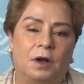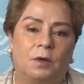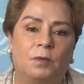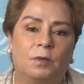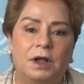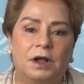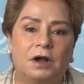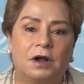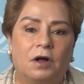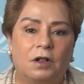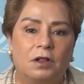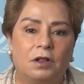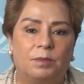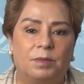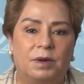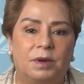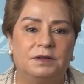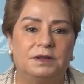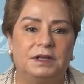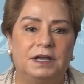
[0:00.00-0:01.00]
we call
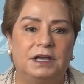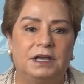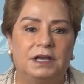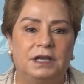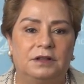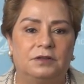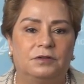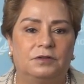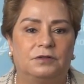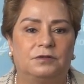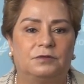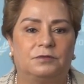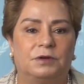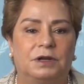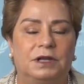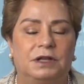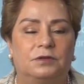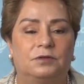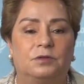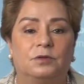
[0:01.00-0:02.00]
upon the
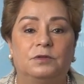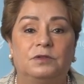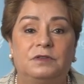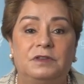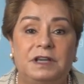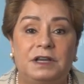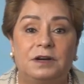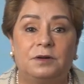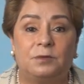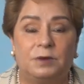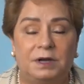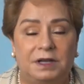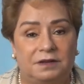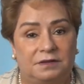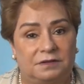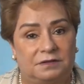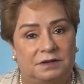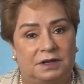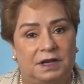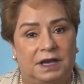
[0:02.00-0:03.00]
industry to
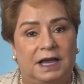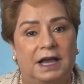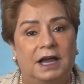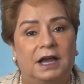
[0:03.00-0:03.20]
de-risk